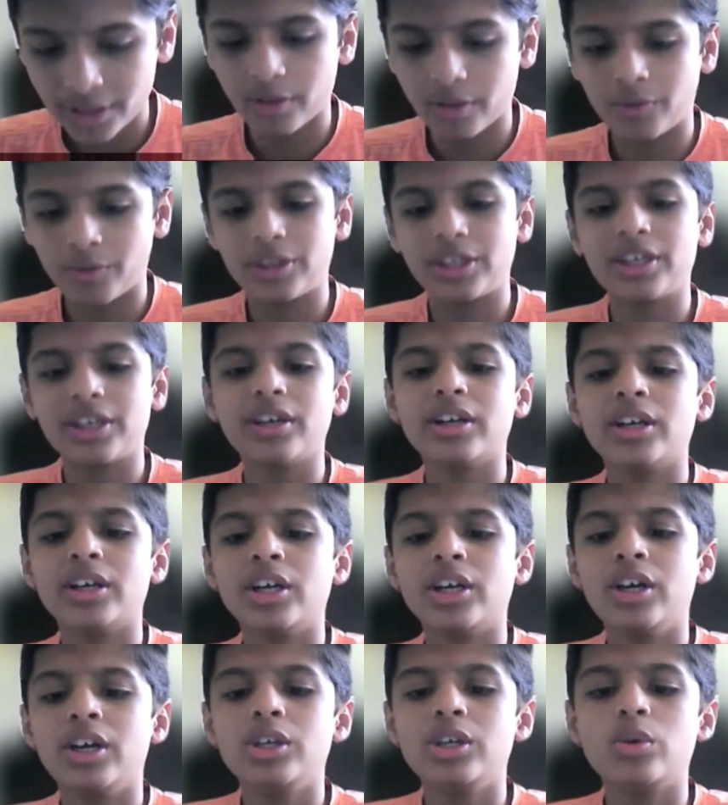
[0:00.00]
Over here,
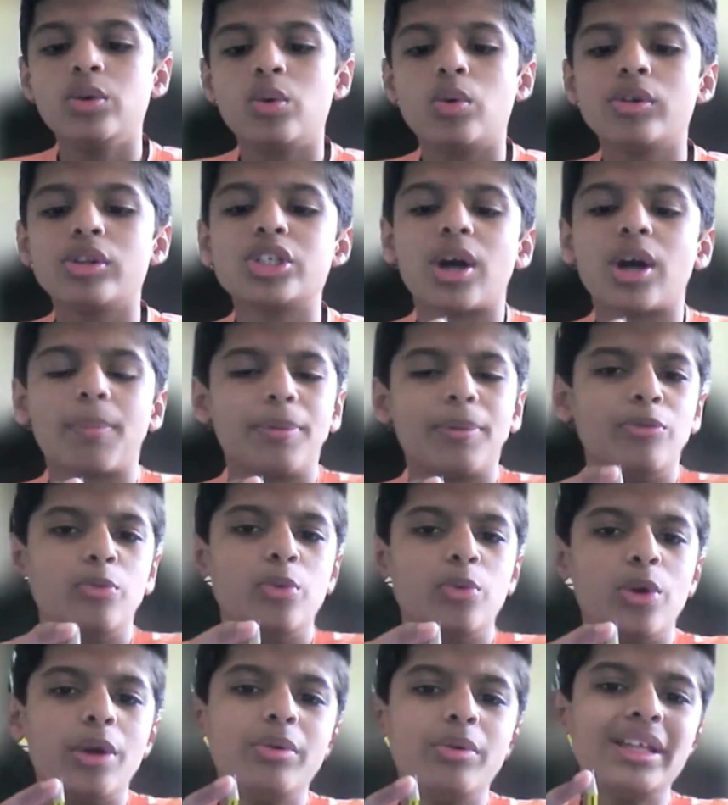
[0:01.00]
you only
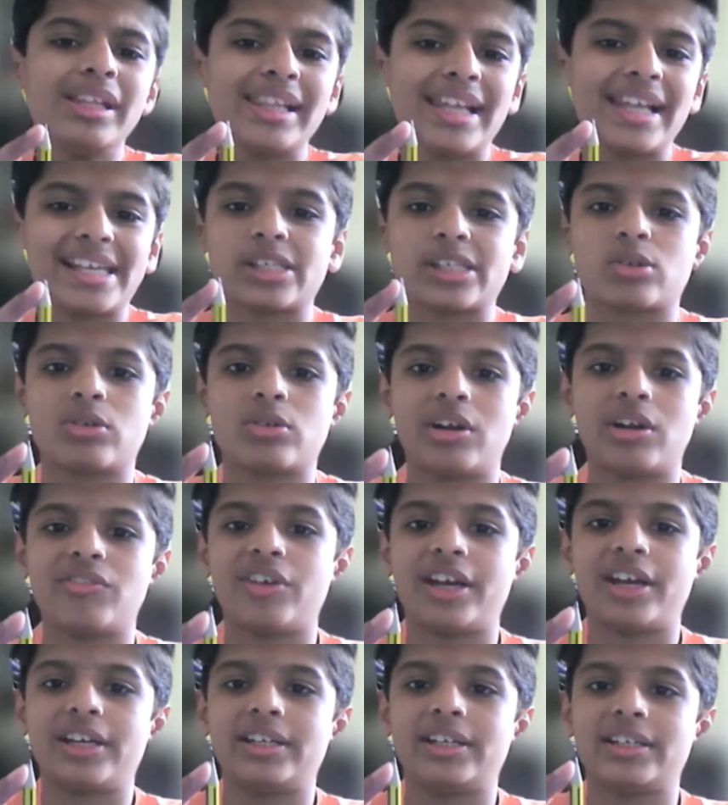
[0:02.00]
sharpen very less
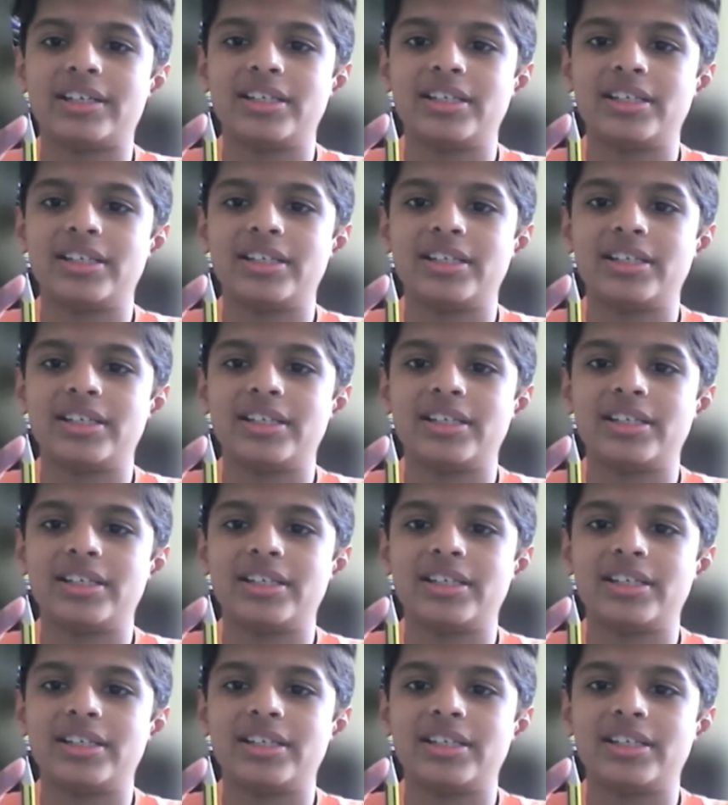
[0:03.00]
graphite,